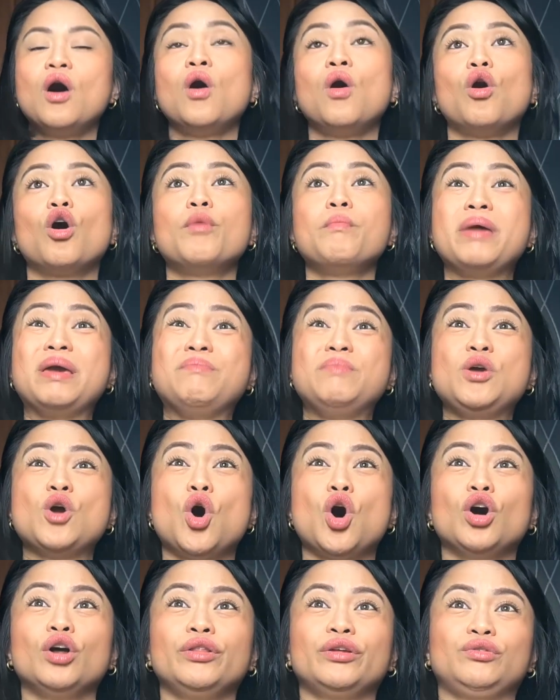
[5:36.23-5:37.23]
or maybe
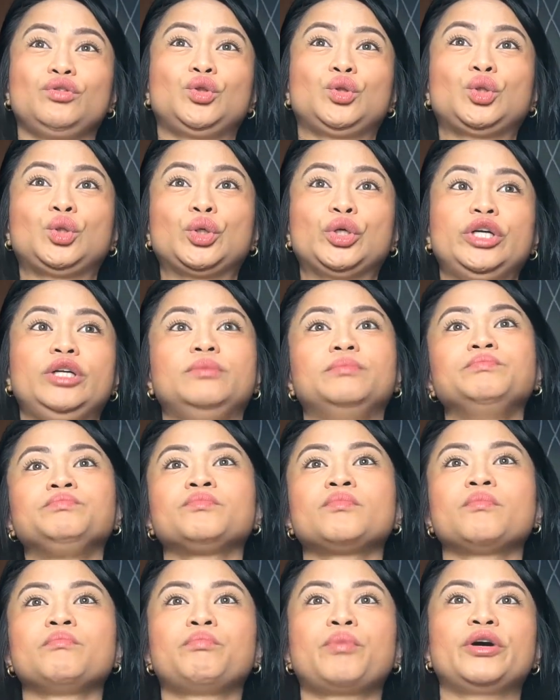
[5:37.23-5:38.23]
on a third
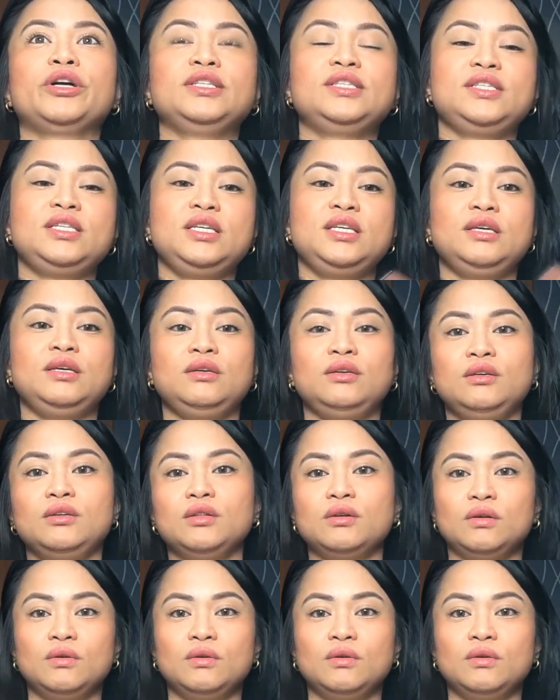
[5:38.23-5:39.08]
party,